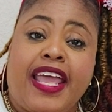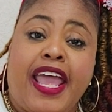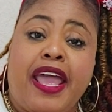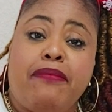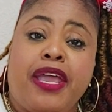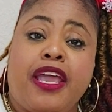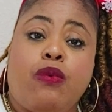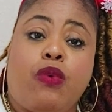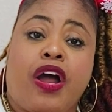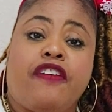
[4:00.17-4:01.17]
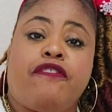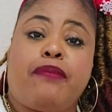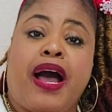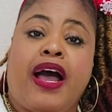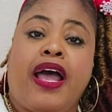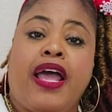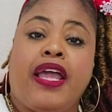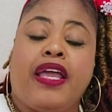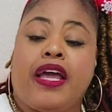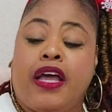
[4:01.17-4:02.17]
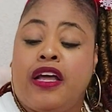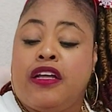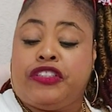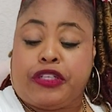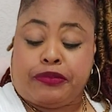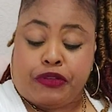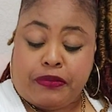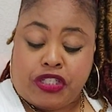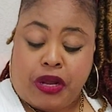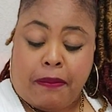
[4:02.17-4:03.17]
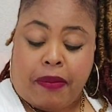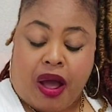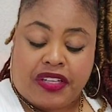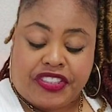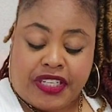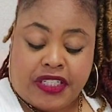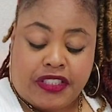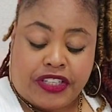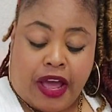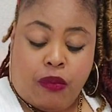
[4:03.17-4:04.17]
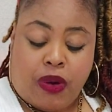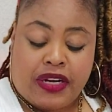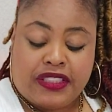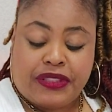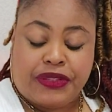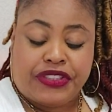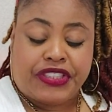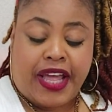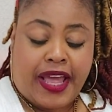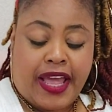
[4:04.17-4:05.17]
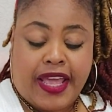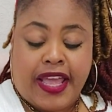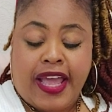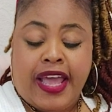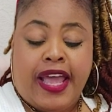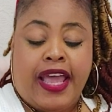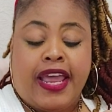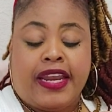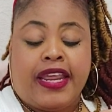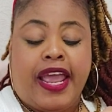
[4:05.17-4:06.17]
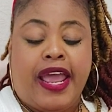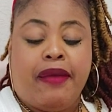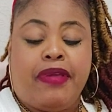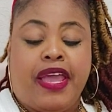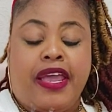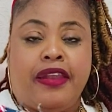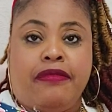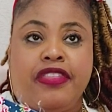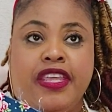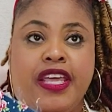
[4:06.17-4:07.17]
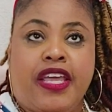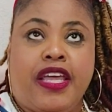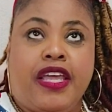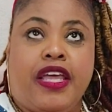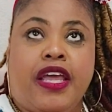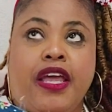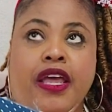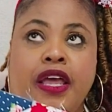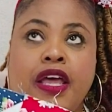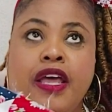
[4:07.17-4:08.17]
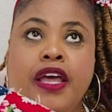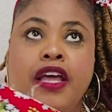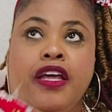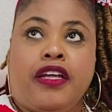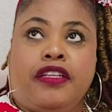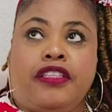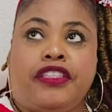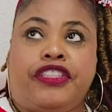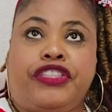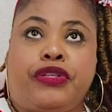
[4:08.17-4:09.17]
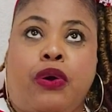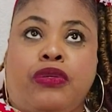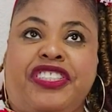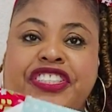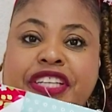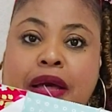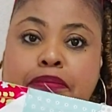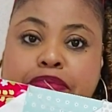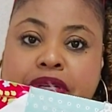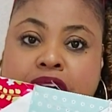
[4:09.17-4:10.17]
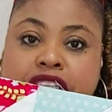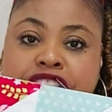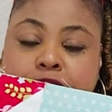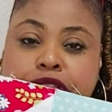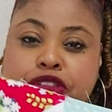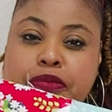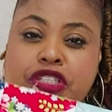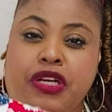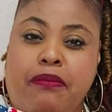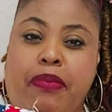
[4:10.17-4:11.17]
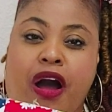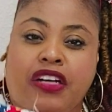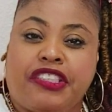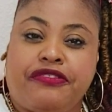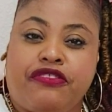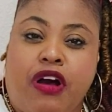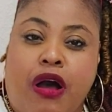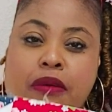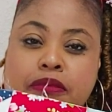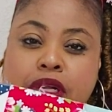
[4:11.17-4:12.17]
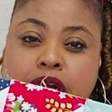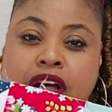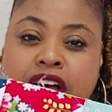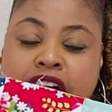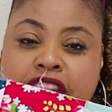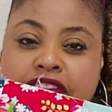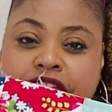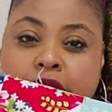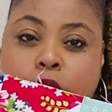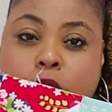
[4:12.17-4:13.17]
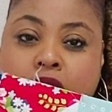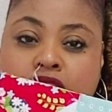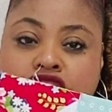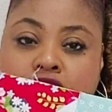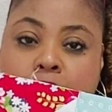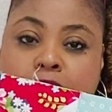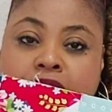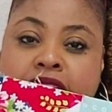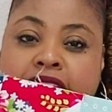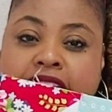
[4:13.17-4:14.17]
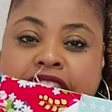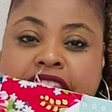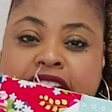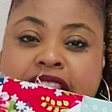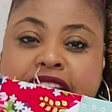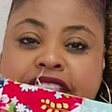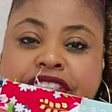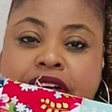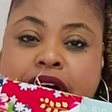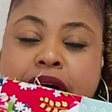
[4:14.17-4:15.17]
came in one of my subscription boxes. I want to say it came in the Soul Sampler subscription box from the Fat Quarter Shop. I think this